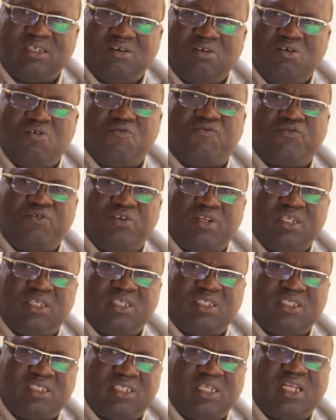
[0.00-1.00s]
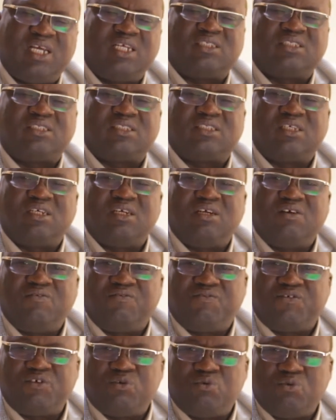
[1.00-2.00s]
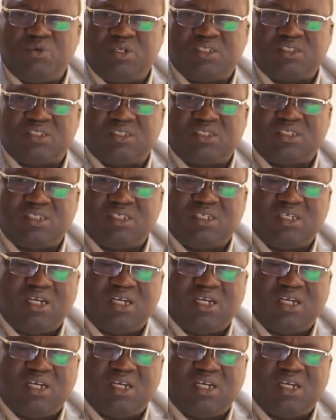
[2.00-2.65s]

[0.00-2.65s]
Hopefully, in the next few weeks,